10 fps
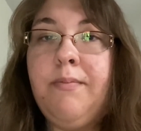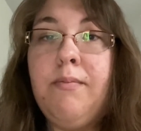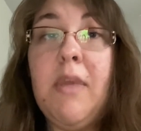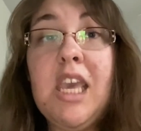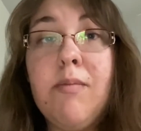
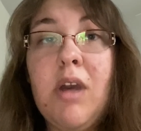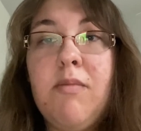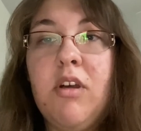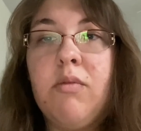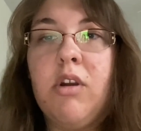Making my
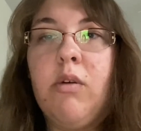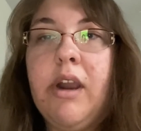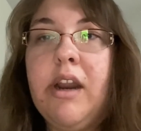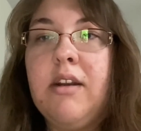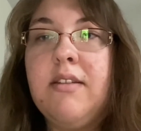meal
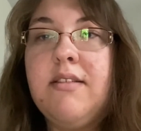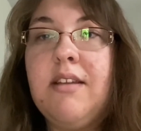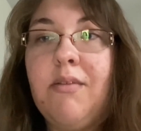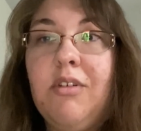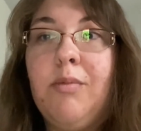required
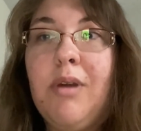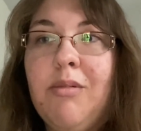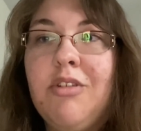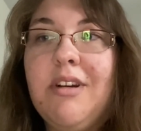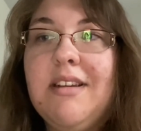several
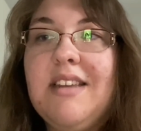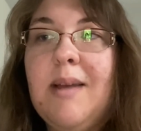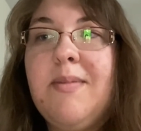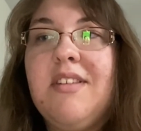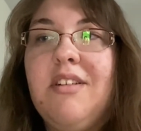preparatory
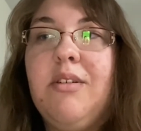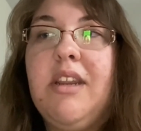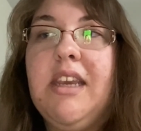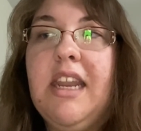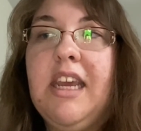steps,
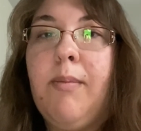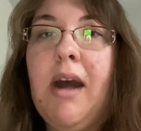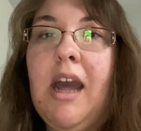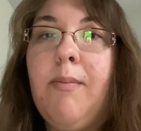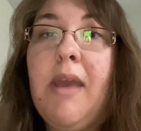including getting a
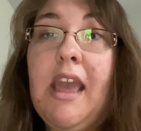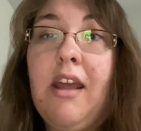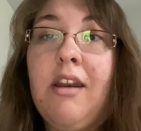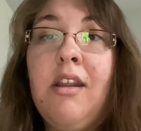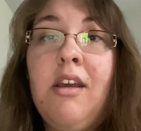pot and
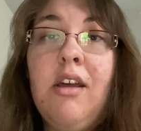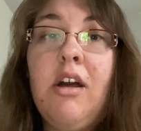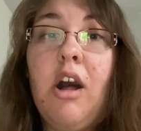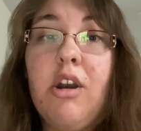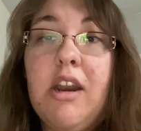pan
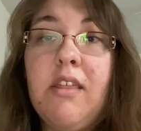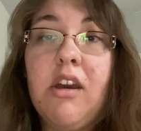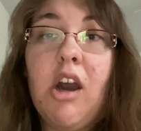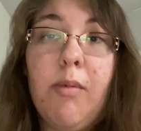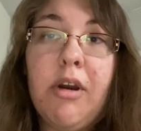underneath the
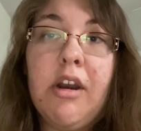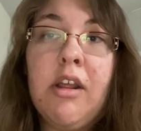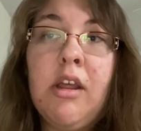cupboard,